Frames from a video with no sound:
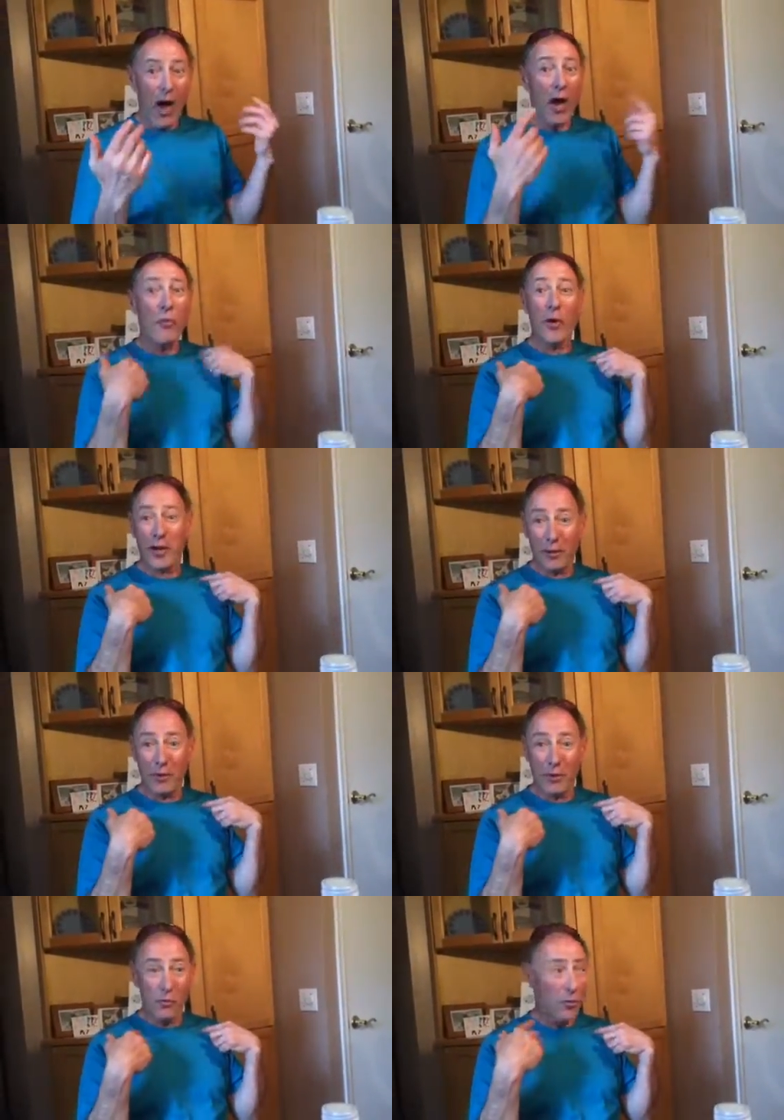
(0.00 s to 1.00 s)
I wake
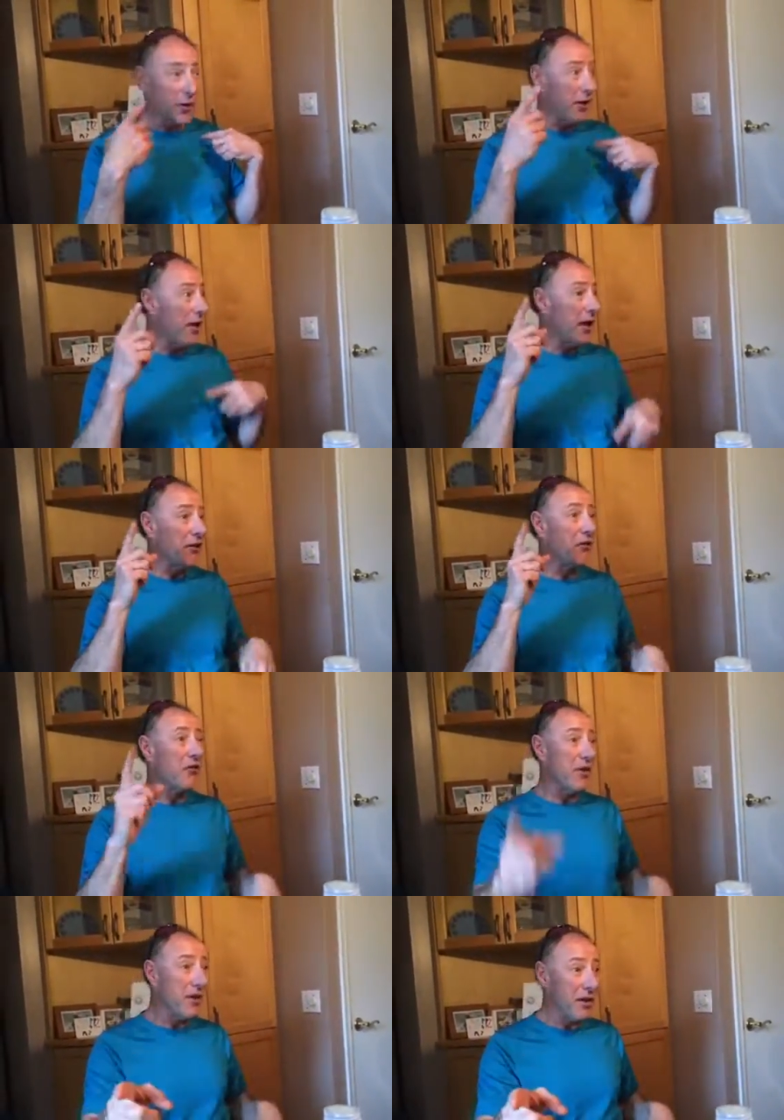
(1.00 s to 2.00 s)
up in the morning, and
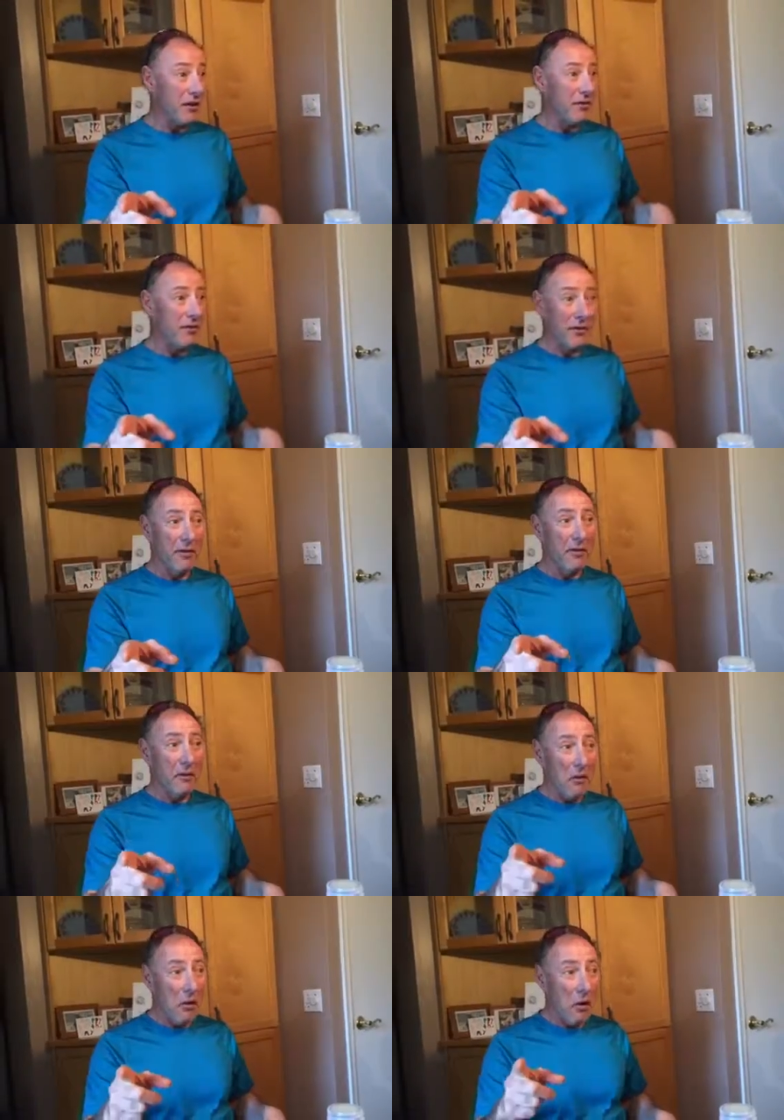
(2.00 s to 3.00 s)
Steve
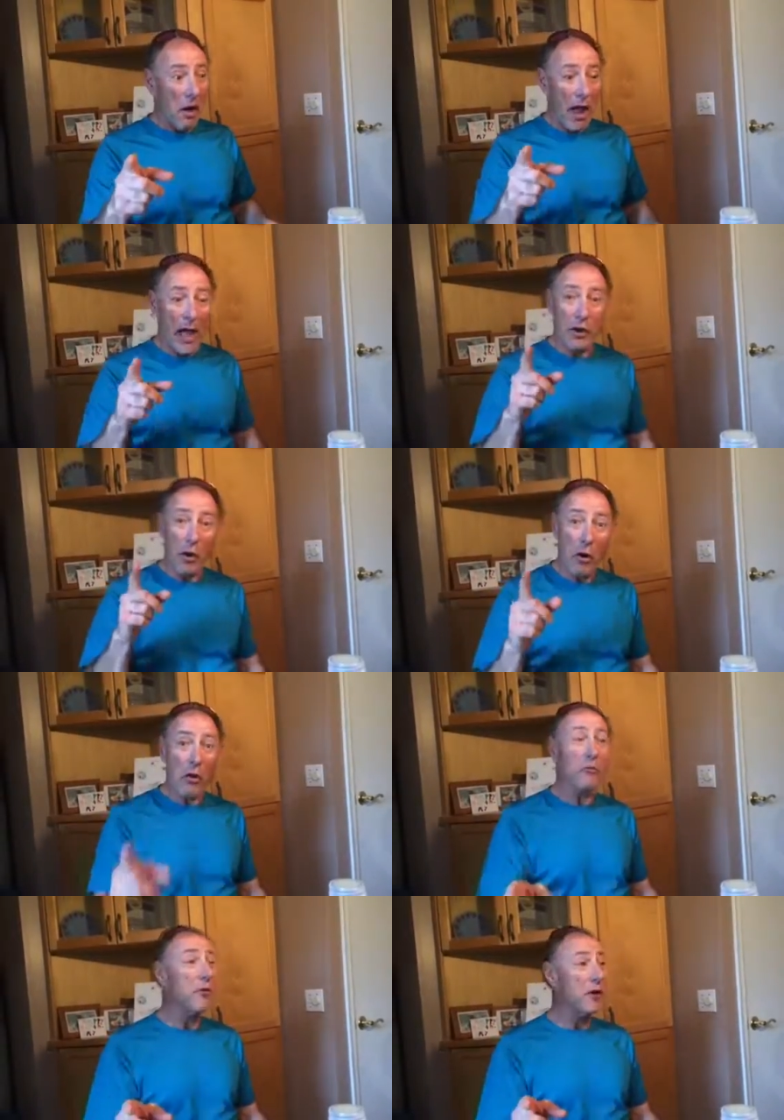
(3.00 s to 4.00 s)
had
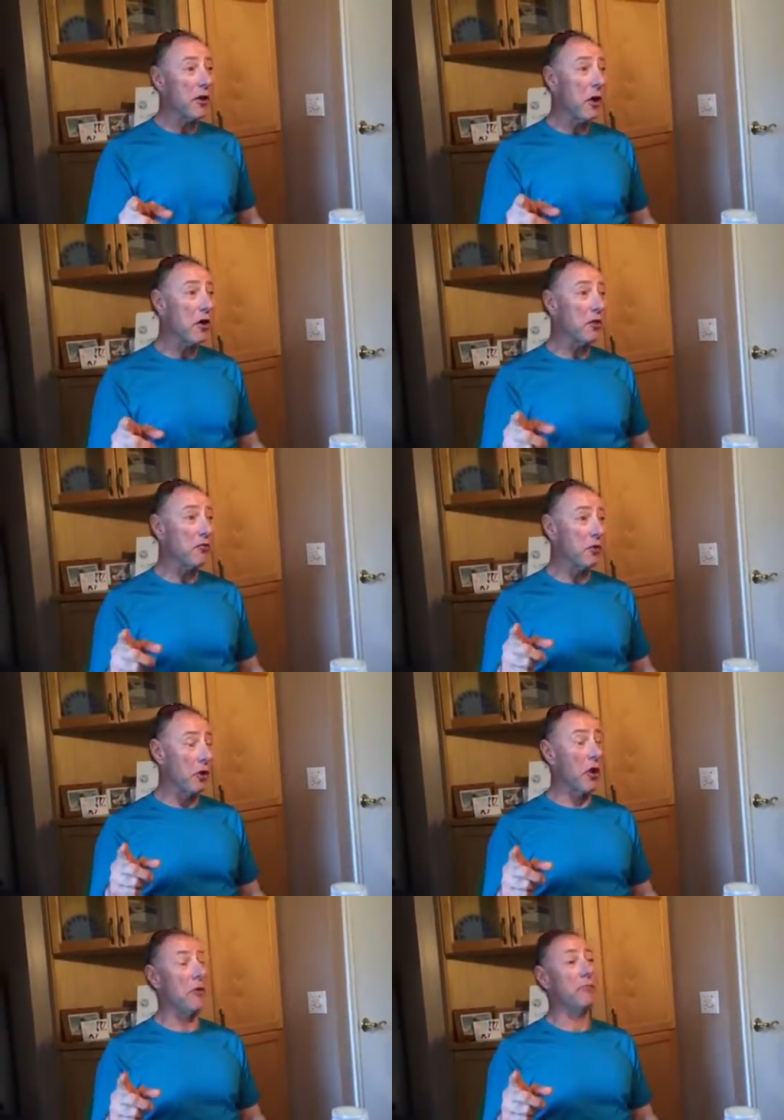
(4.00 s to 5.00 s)
already gone out and
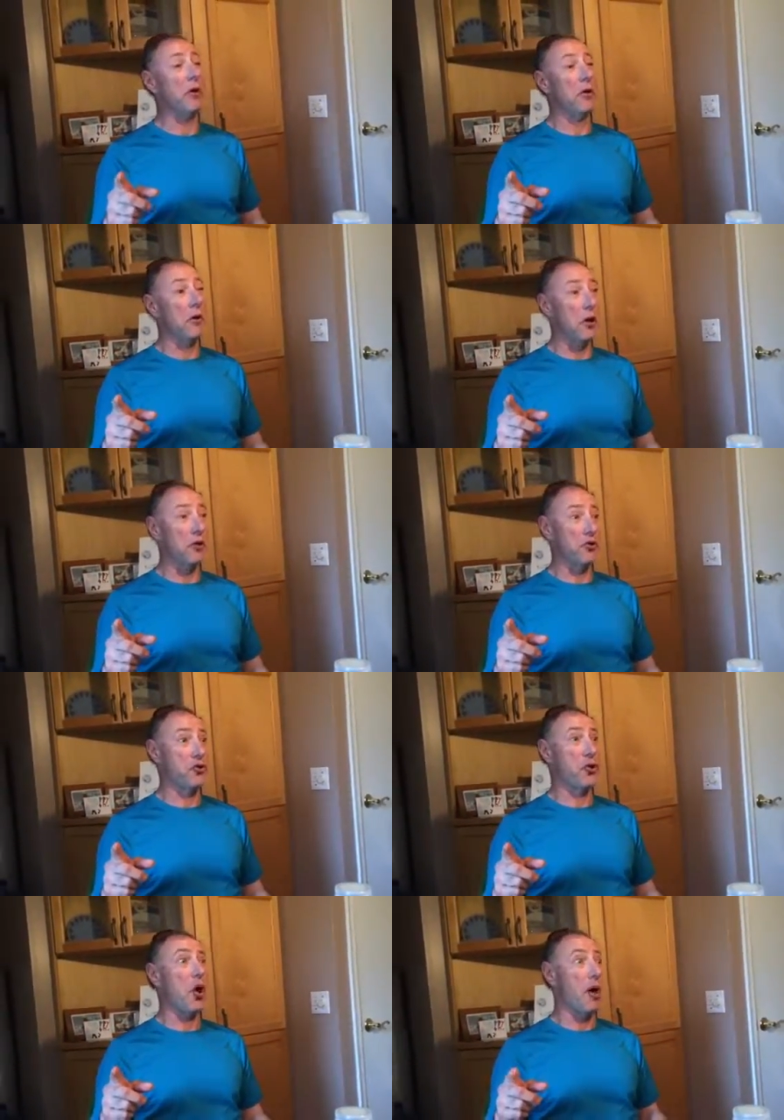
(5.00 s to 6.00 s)
got a
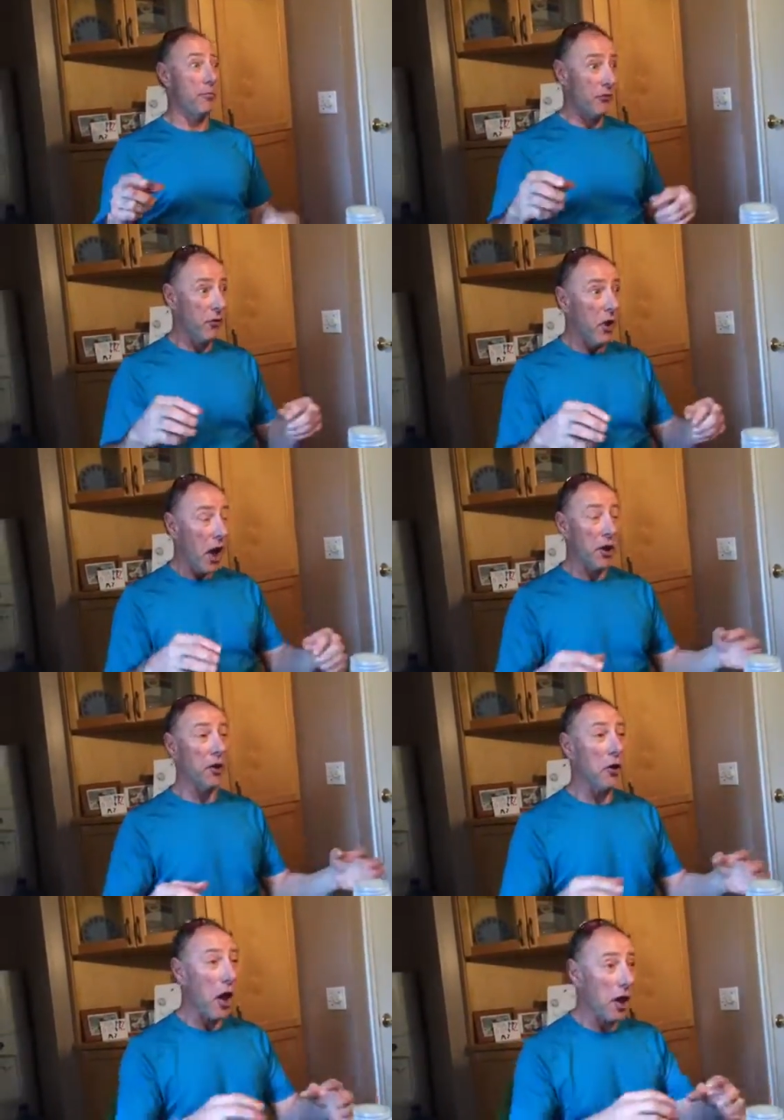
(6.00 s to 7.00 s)
job. And
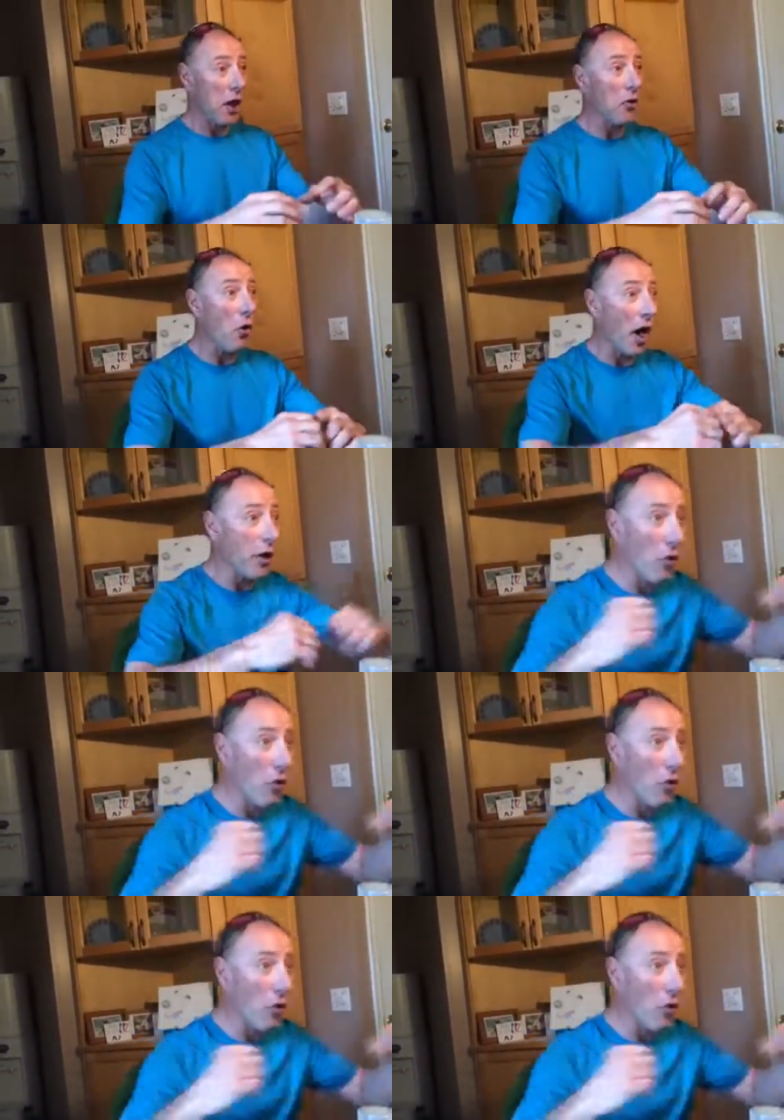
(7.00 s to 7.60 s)
I go,